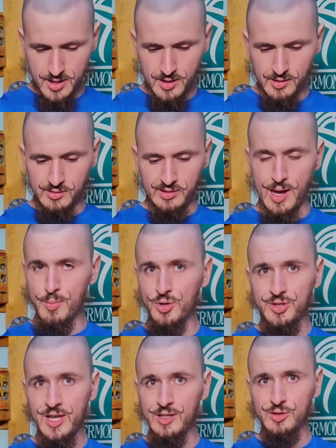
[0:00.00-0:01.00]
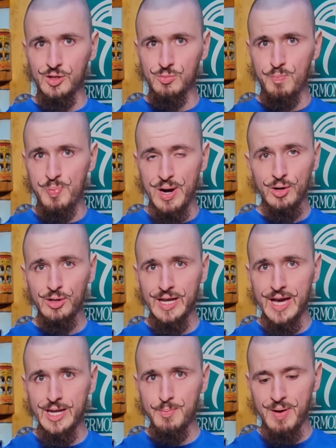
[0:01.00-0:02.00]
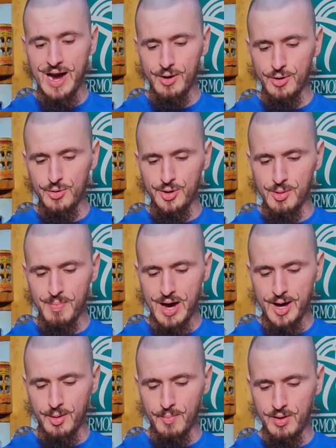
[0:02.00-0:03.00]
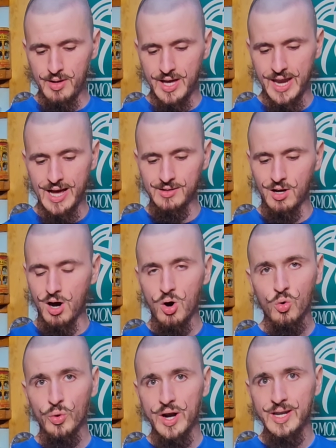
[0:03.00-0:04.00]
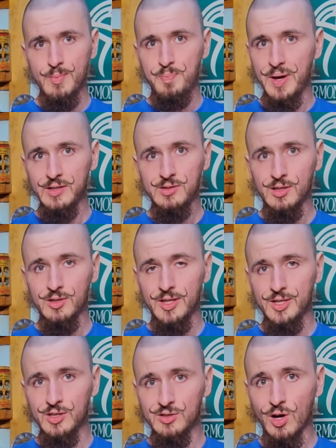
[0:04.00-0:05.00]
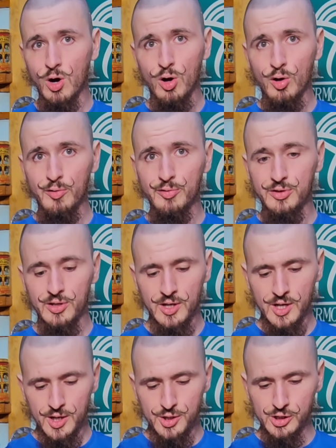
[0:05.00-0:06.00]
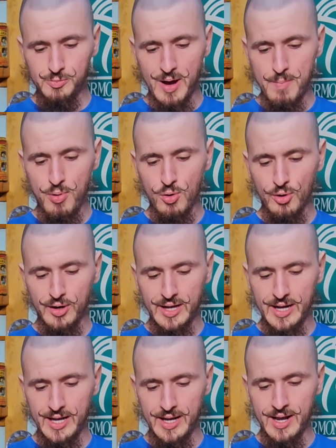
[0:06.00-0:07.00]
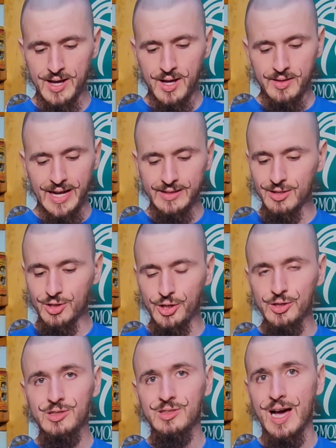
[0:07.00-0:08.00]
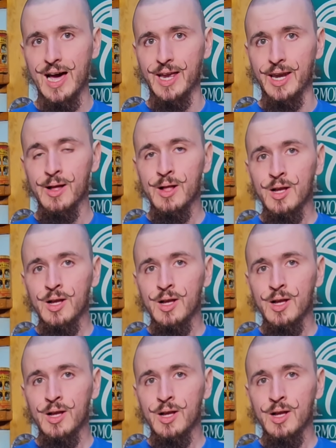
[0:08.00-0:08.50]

Same with this. There's barely any powder in the bottom. It has already basically dissolved just by pouring it in. That's a good sign.